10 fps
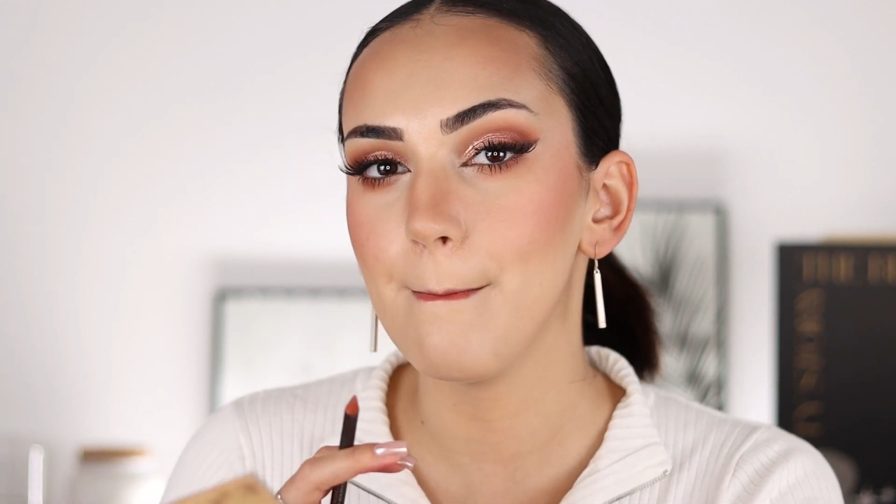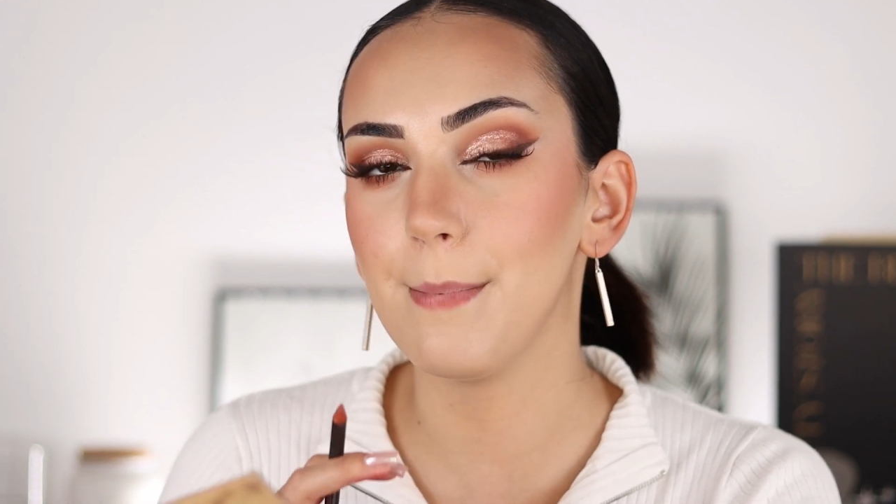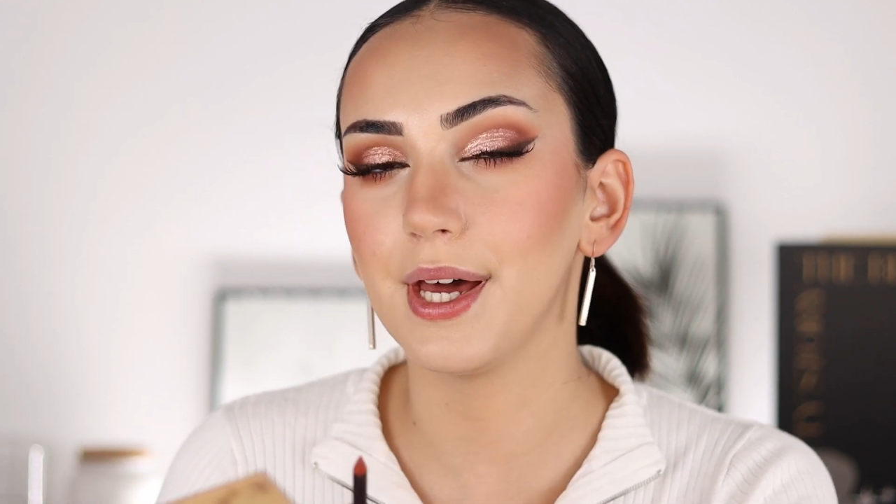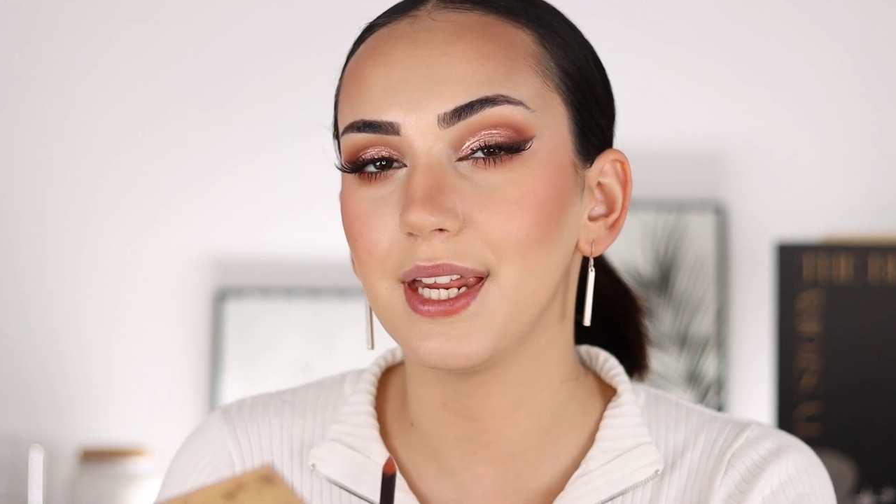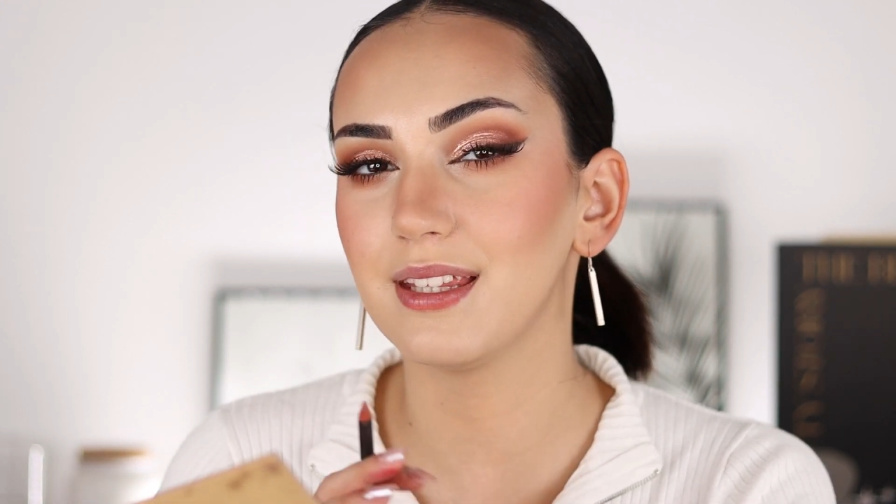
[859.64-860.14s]

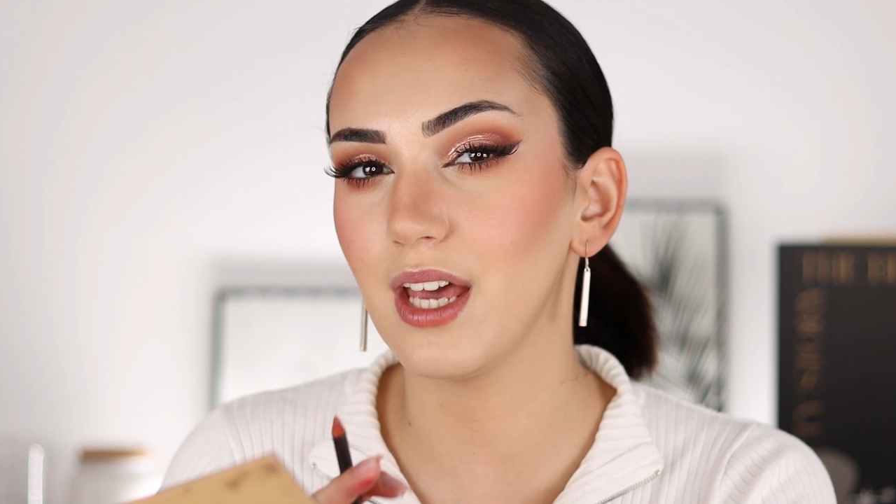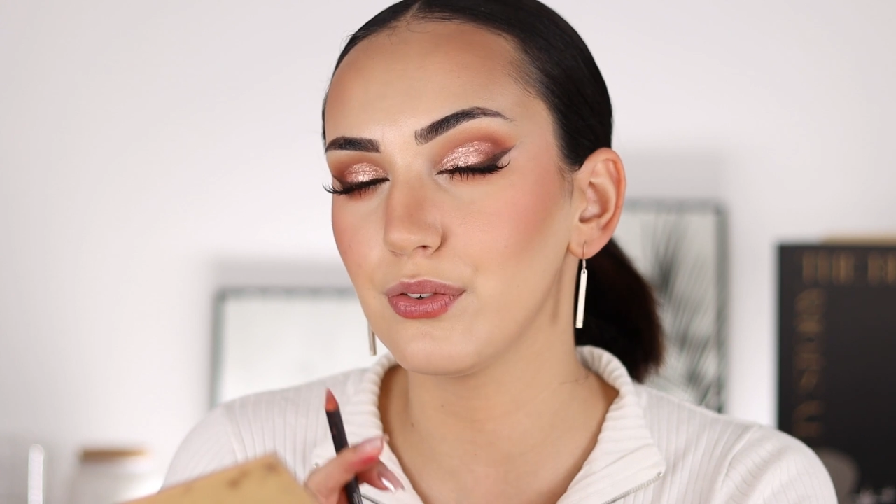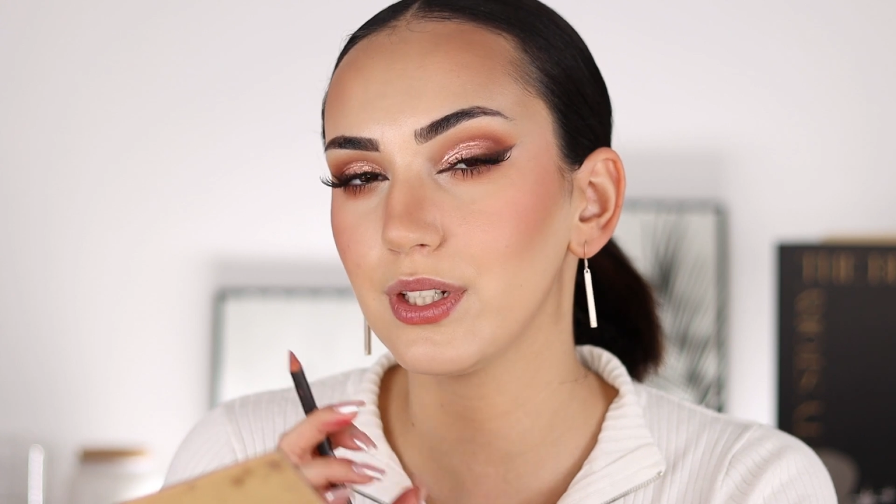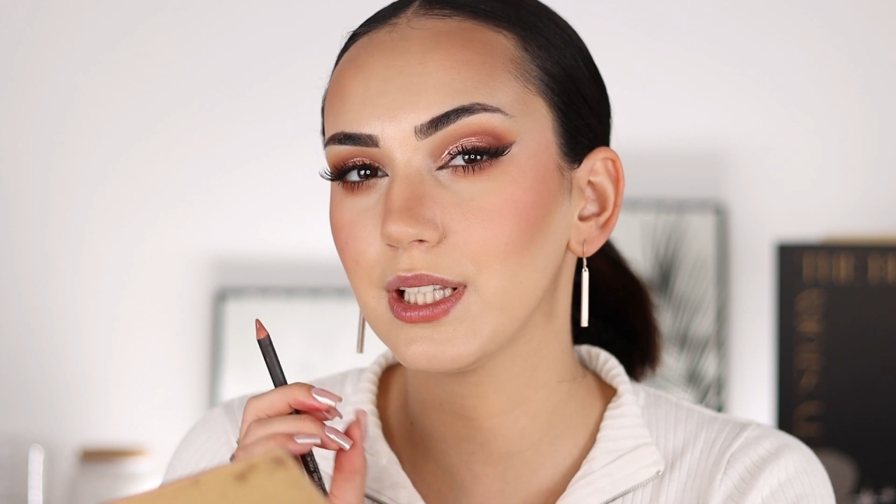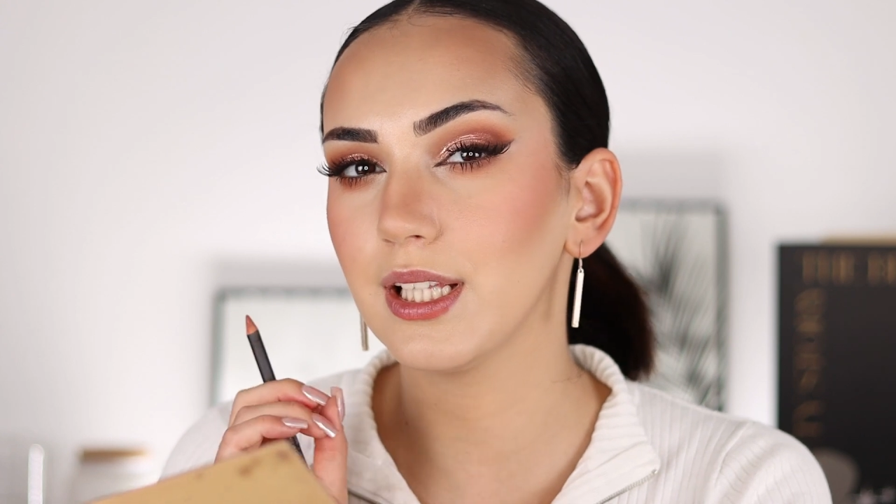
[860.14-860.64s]
but it
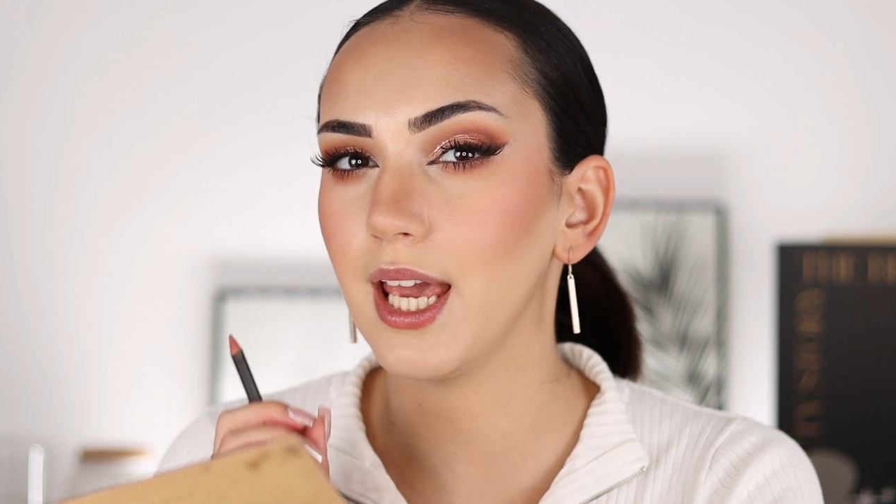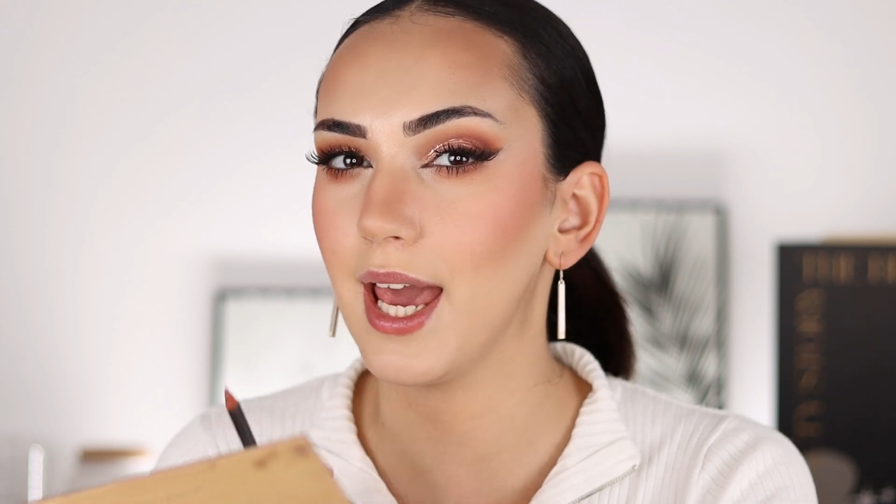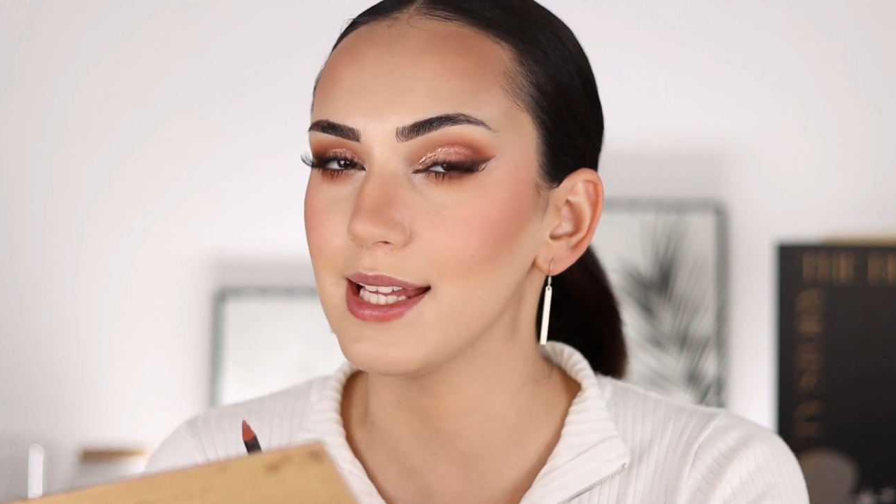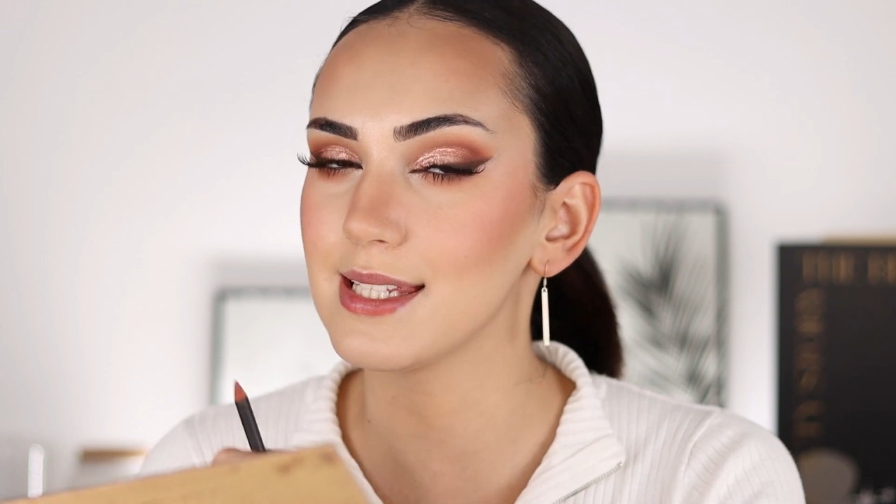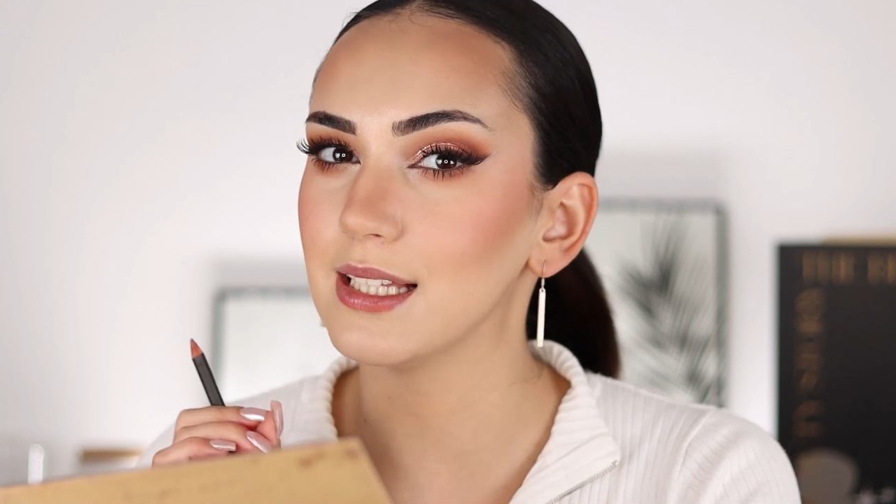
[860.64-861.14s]
definitely
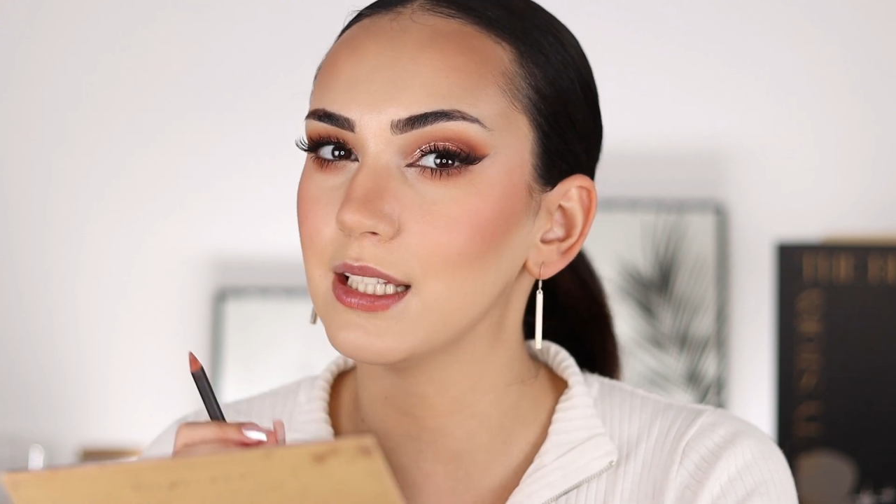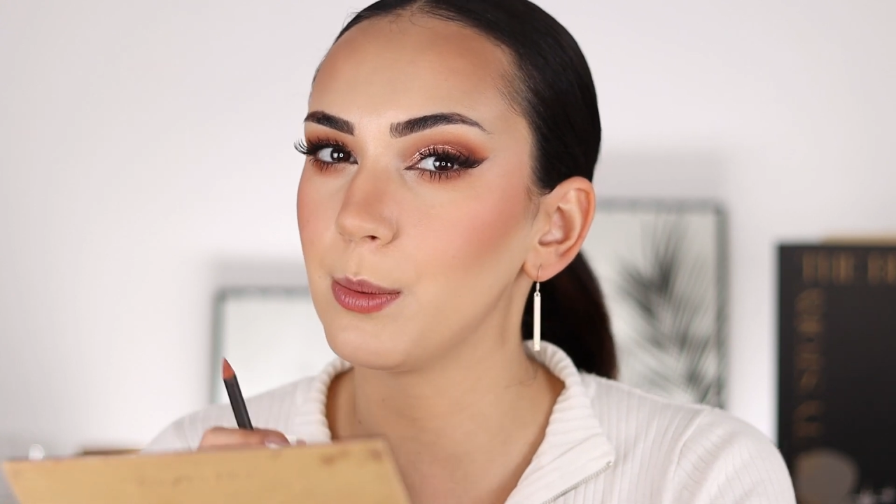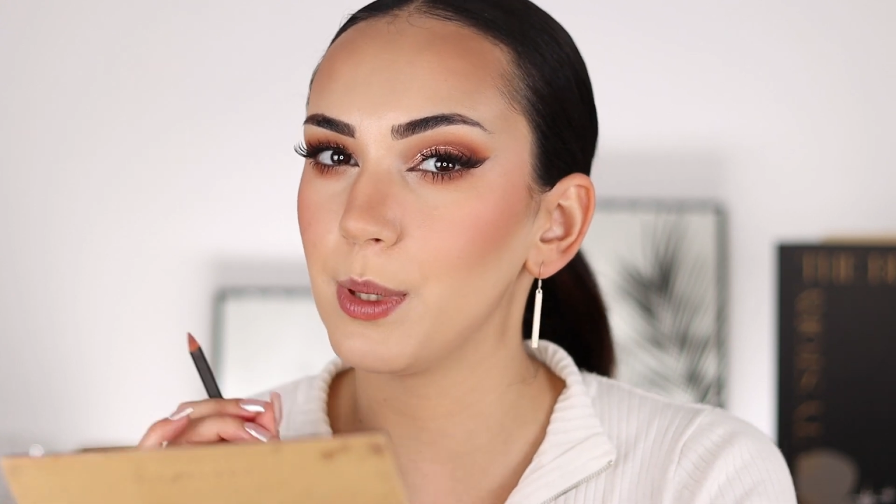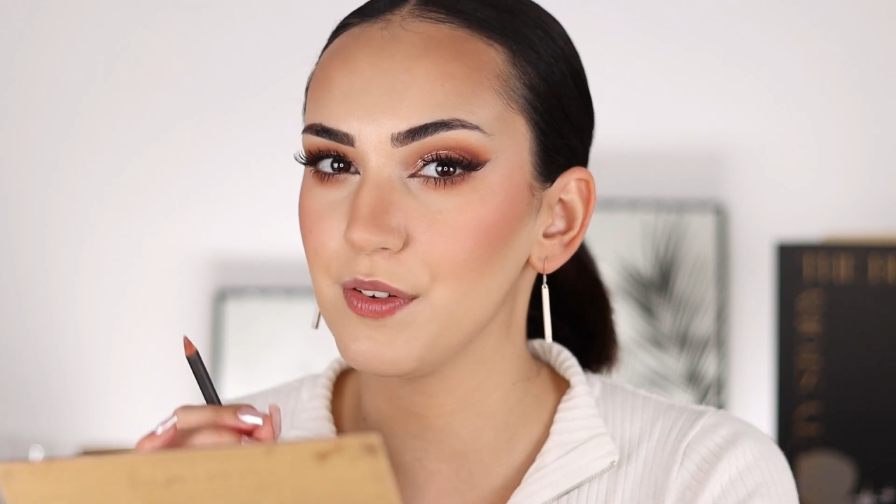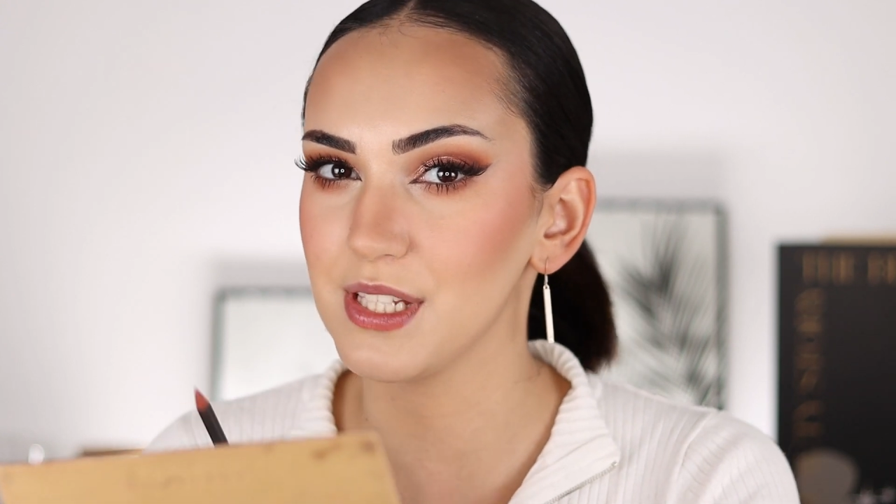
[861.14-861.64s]
adds a
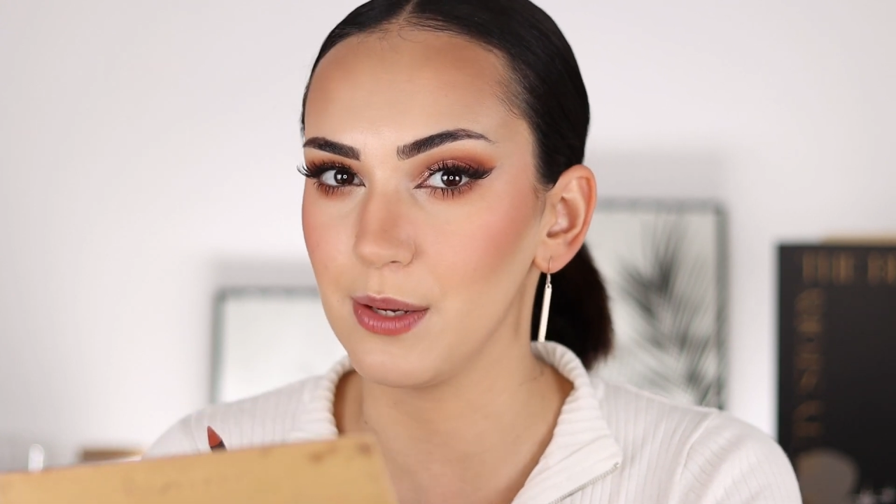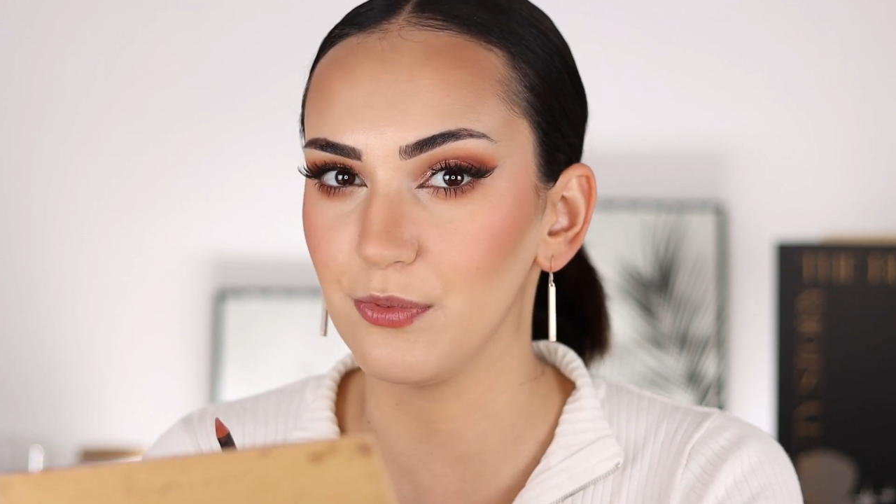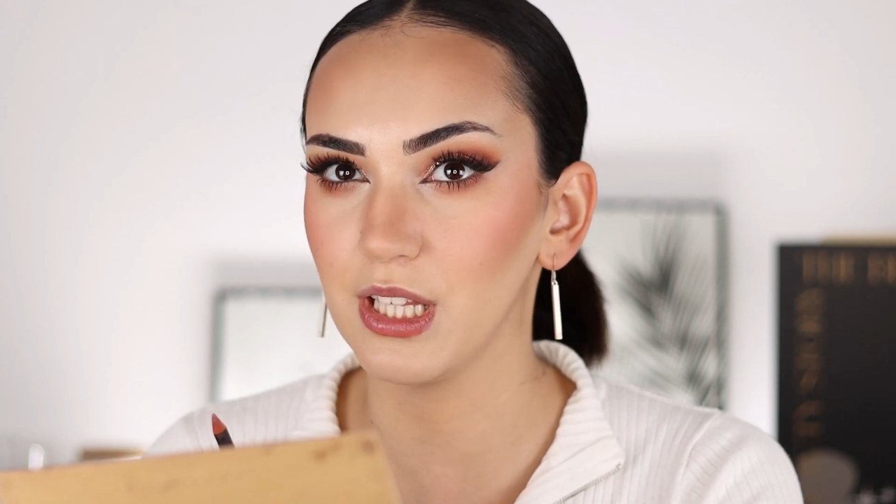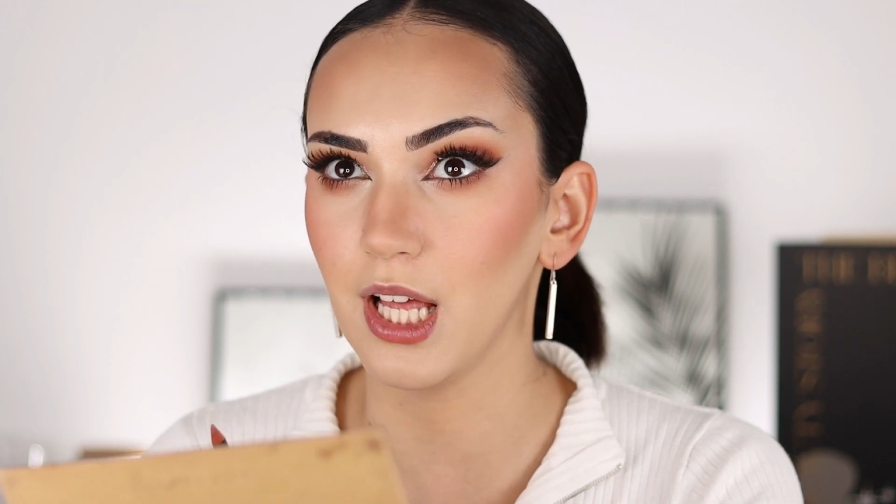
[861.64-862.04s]
little bit of something.